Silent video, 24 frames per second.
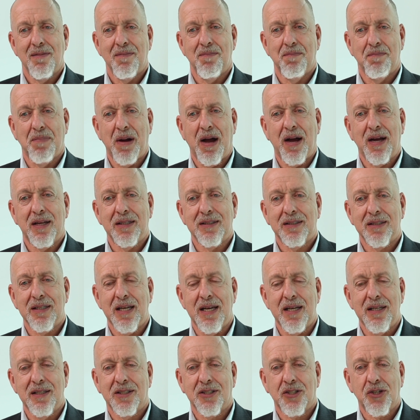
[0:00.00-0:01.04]
But
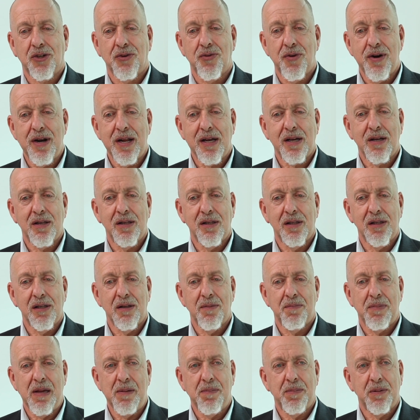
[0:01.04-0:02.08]
it's critical
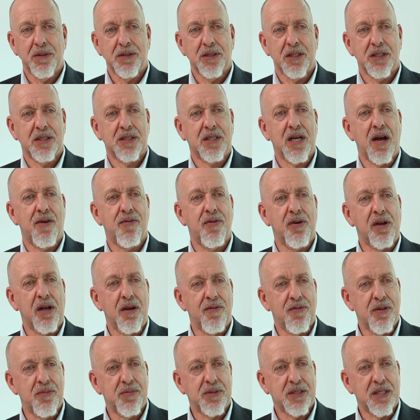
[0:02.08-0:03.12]
that people discovering
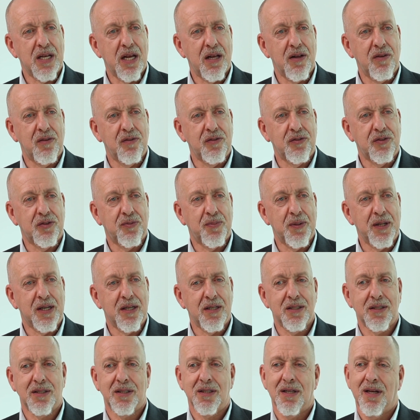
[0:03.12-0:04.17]
it for themselves,
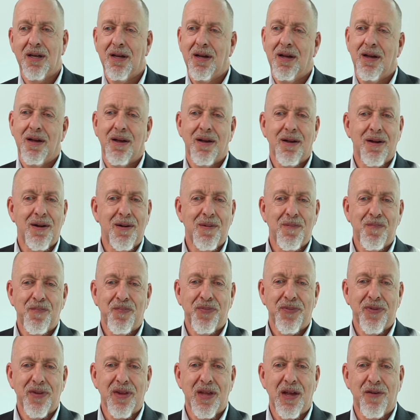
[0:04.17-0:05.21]
because
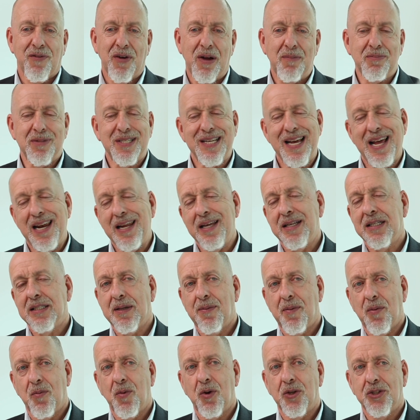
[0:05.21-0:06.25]
if I'm telling
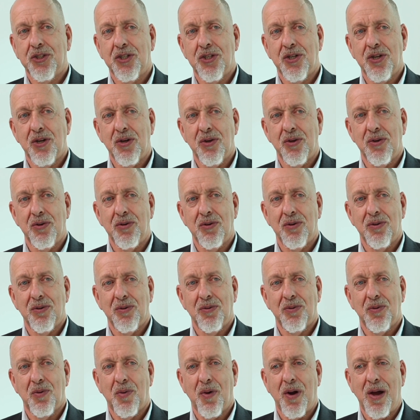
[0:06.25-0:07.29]
someone what to do,
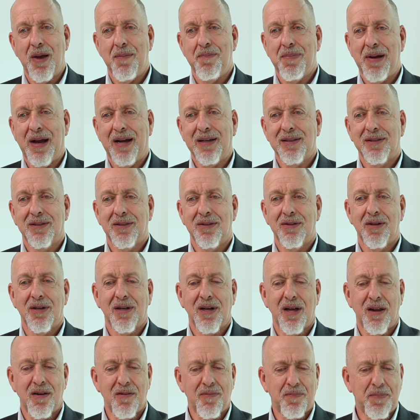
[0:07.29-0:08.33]
we're right back to a
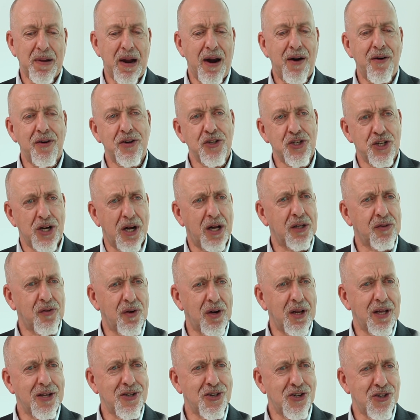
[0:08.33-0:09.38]
kind of parent-child
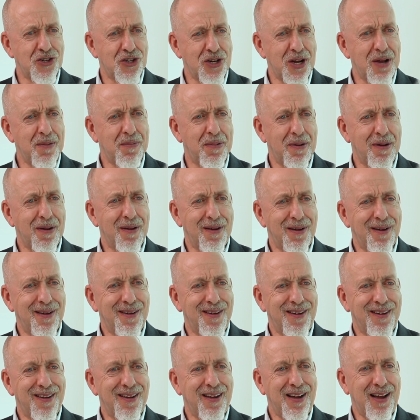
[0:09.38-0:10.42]
relationship.
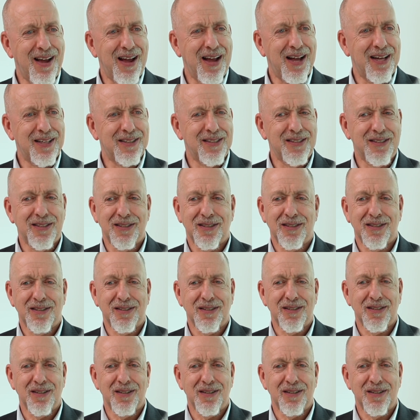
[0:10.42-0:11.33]
And